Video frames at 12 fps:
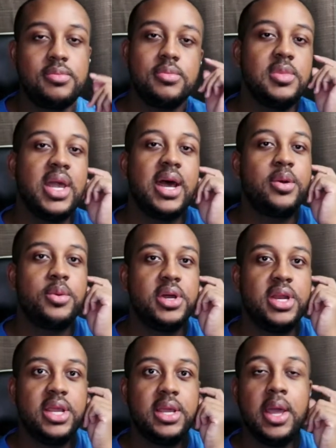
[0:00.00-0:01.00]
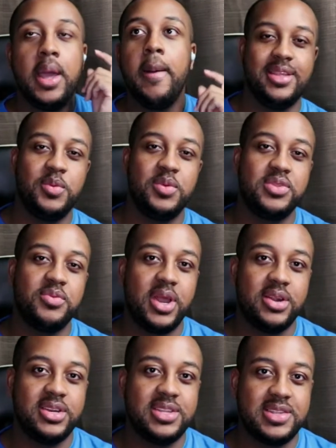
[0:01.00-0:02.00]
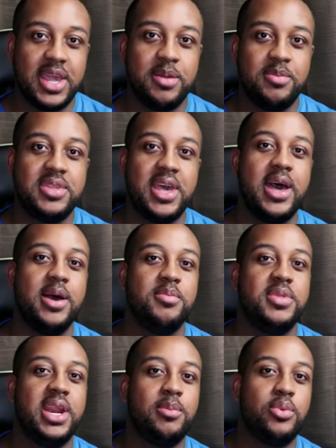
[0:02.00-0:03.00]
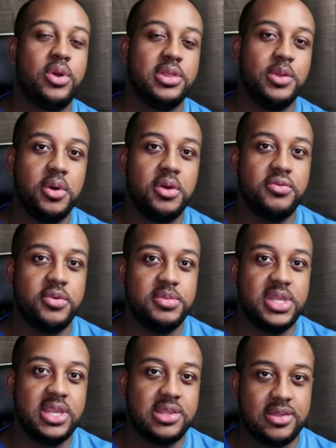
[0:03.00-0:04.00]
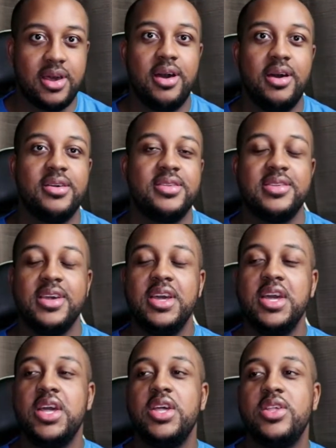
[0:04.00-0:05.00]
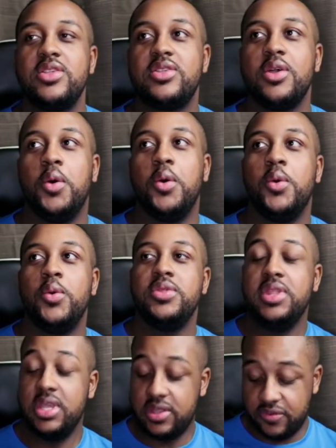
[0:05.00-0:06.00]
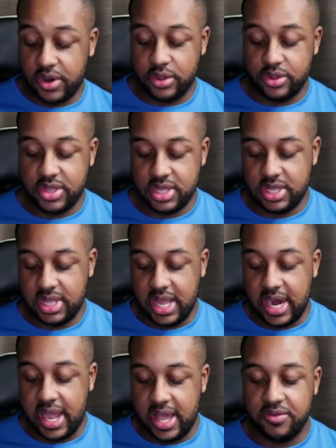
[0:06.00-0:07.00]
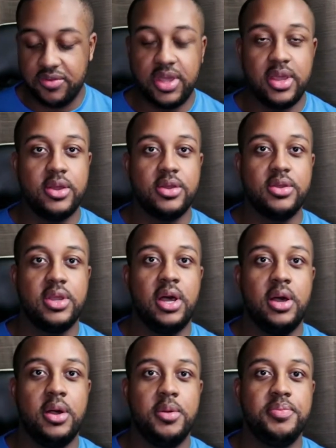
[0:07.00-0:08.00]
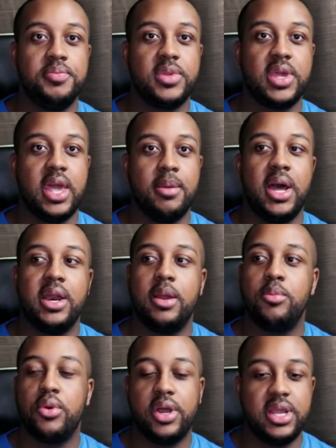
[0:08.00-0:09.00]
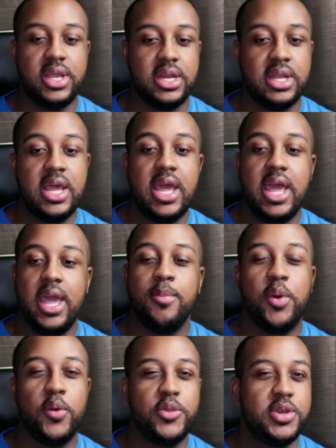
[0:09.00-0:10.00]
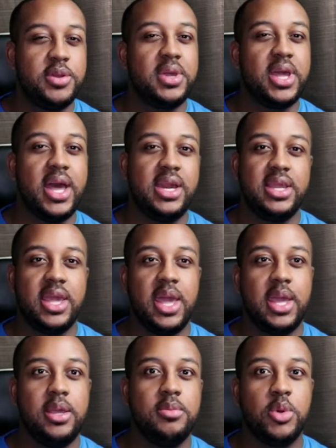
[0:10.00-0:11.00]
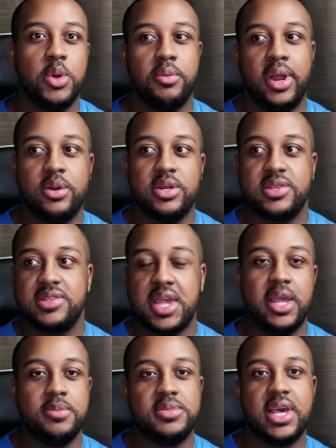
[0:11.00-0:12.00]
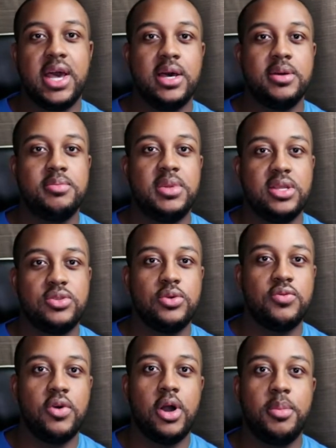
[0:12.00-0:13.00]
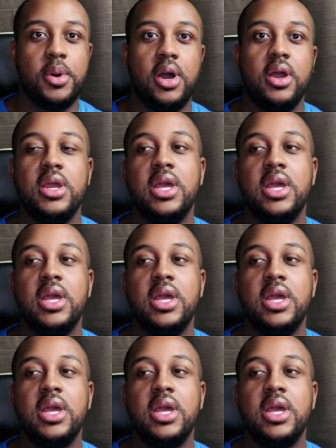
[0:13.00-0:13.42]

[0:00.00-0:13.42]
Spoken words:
I don't want it. It was around the same time that I brought the one from Discogs. So this version that I have here came out, I brought it, and both of them kind of came around the same time, not too far apart.